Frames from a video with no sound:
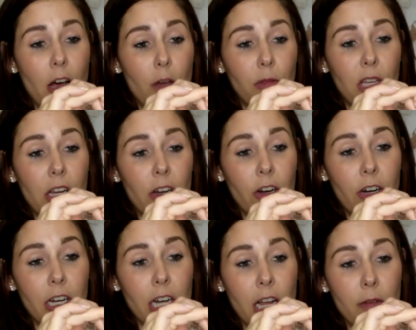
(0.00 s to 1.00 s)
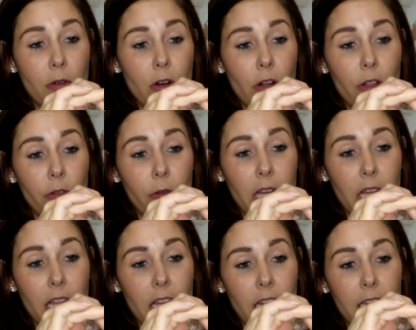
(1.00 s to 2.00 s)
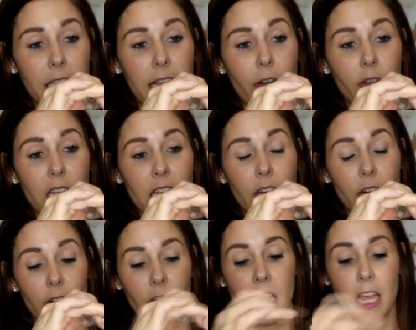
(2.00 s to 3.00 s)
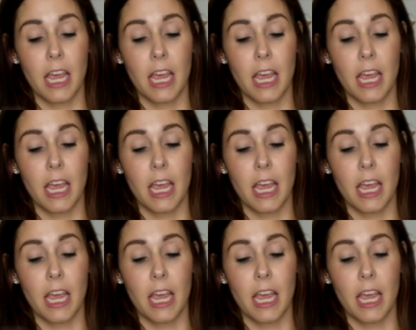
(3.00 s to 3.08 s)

up here and I'm all the way like down here,